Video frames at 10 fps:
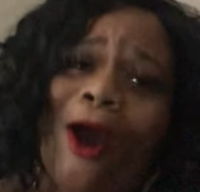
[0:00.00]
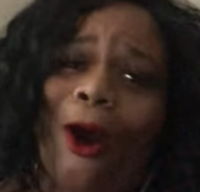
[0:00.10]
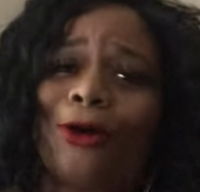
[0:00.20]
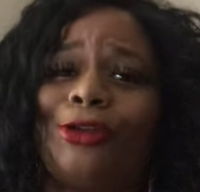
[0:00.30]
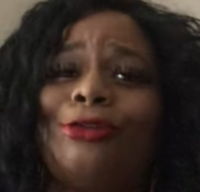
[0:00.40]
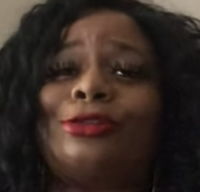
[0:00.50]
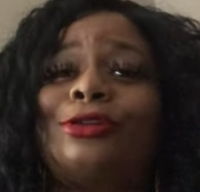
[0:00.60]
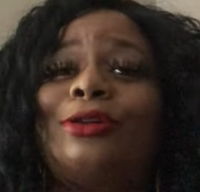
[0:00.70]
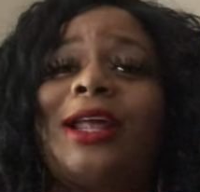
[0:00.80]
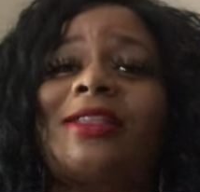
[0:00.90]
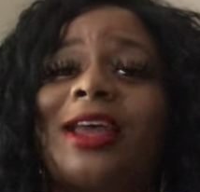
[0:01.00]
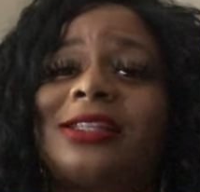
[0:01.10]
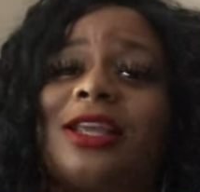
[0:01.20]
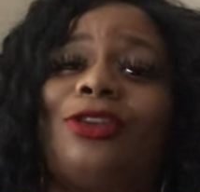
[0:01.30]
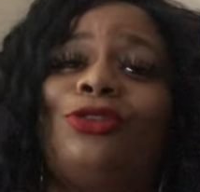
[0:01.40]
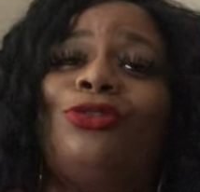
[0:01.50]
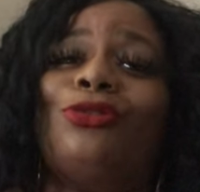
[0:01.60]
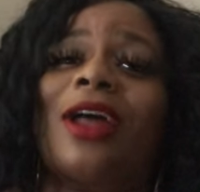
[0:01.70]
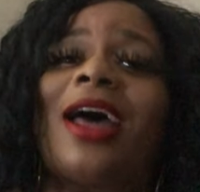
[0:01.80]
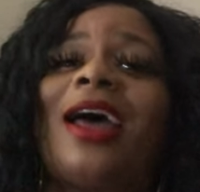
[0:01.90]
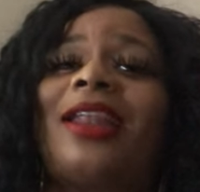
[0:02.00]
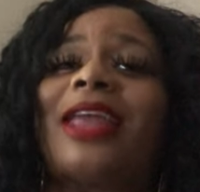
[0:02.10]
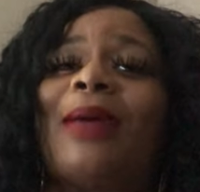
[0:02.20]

On YouTube, that thing said you do not have the